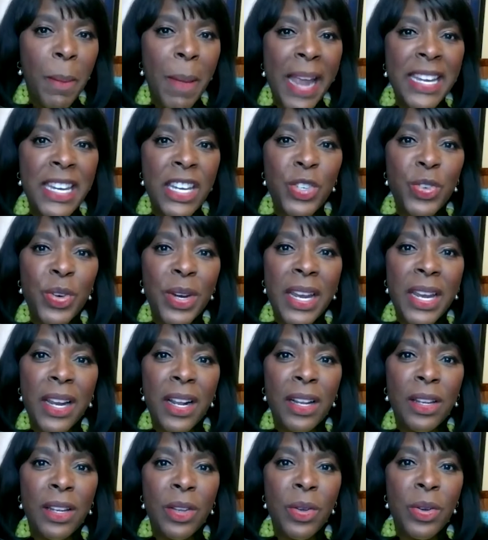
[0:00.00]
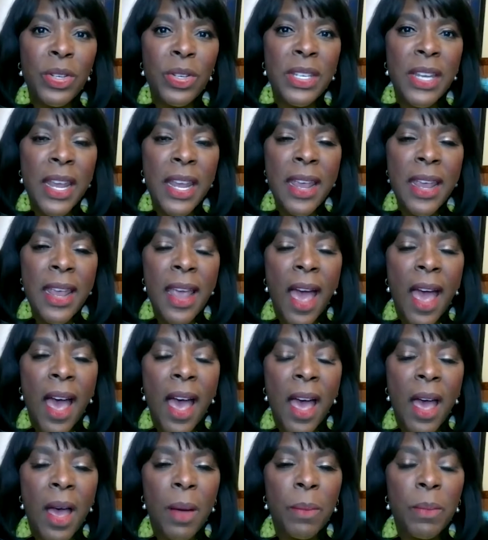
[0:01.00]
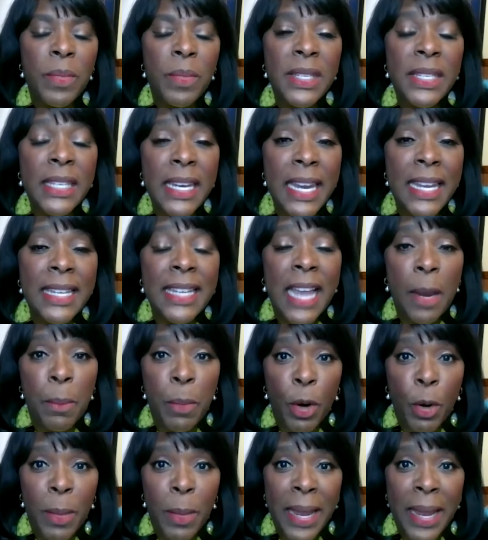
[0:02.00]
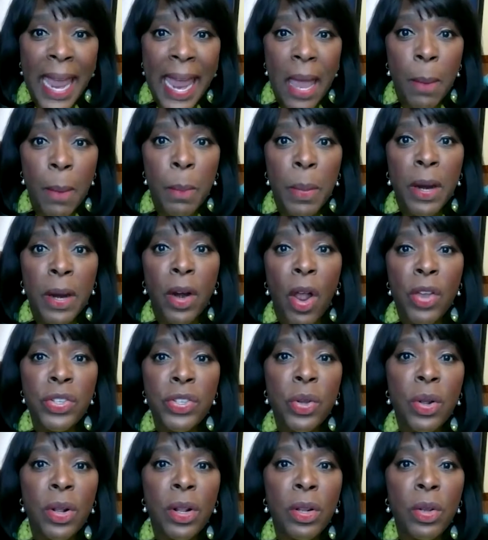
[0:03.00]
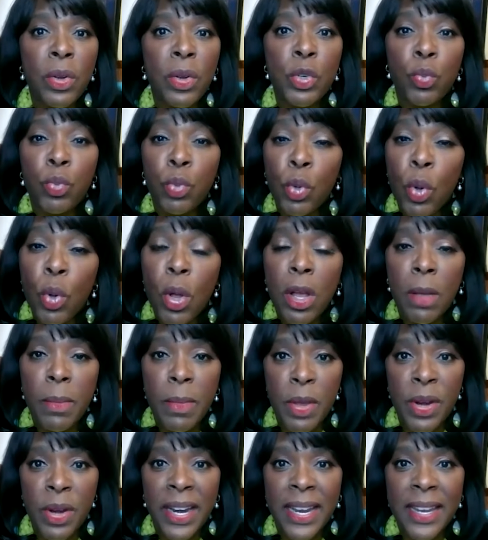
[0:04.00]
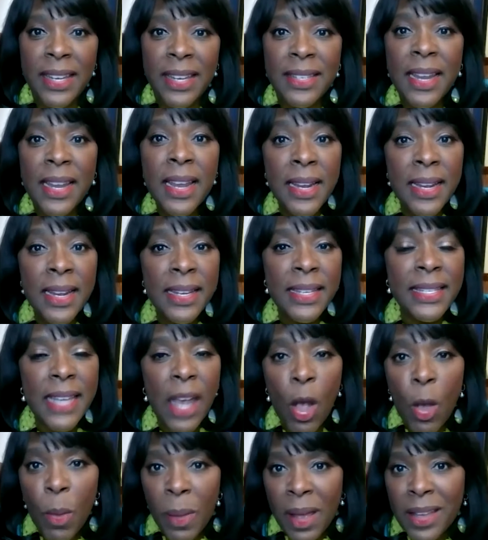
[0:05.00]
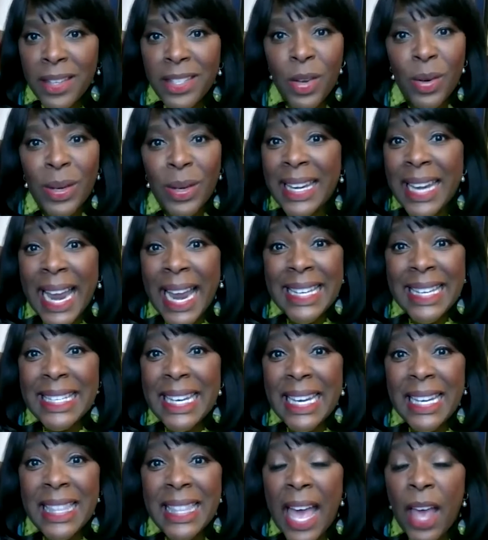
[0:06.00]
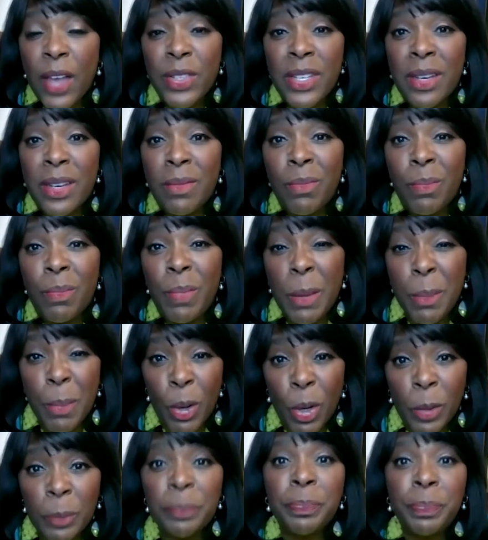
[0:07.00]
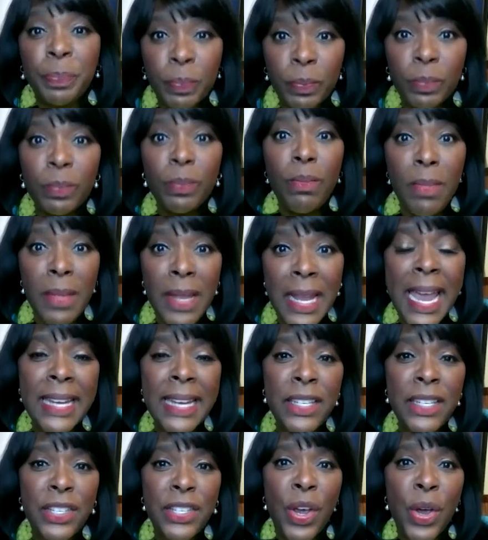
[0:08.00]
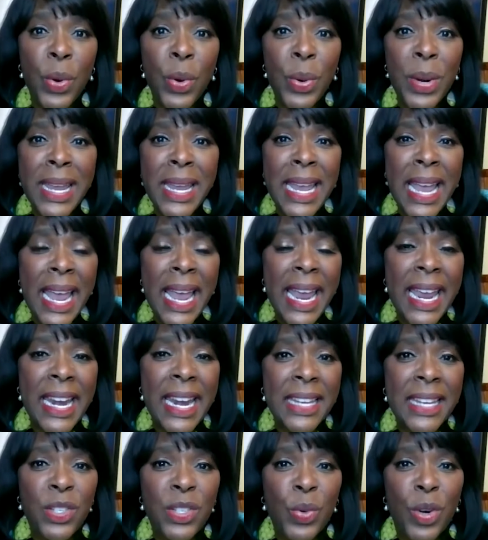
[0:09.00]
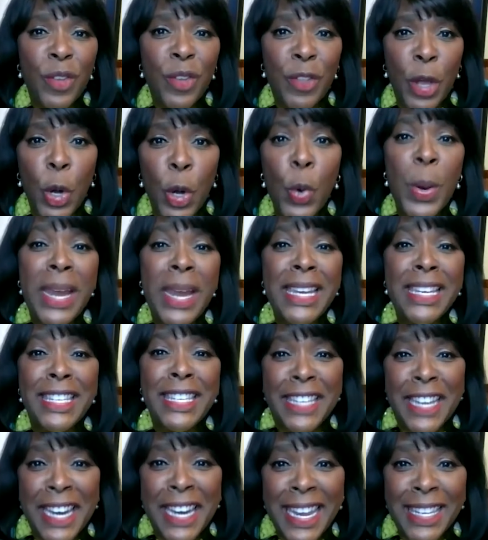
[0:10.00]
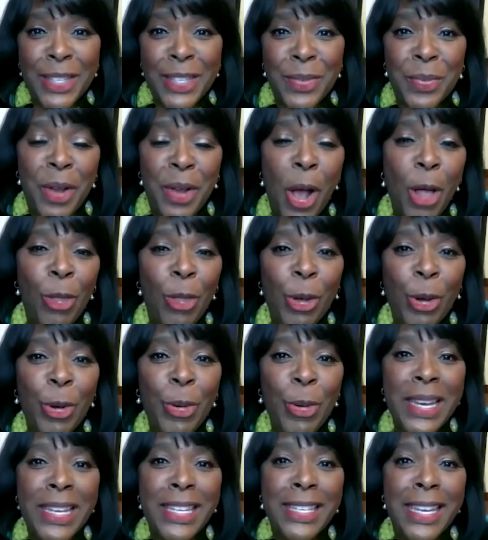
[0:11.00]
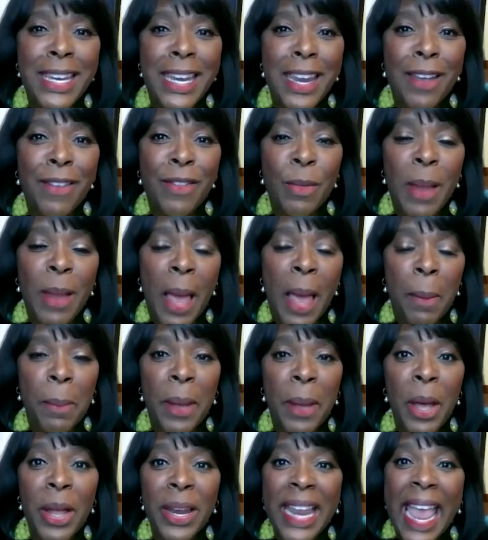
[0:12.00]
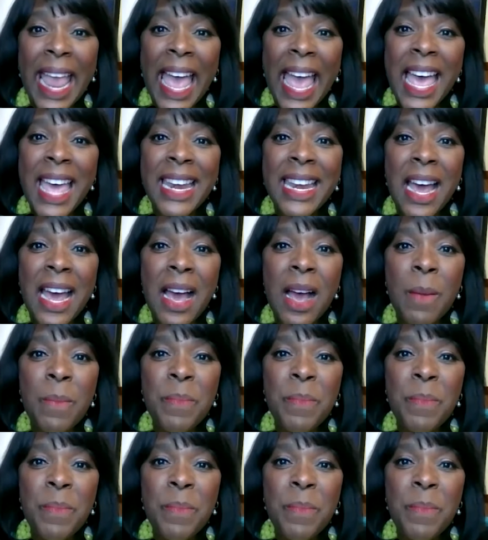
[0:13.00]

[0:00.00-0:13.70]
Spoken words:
my district includes cities like Birmingham, but it also includes rural communities. Selma is only 19,000 people. And so it is sort of the Queen City, called the Queen City of the Black Belt. And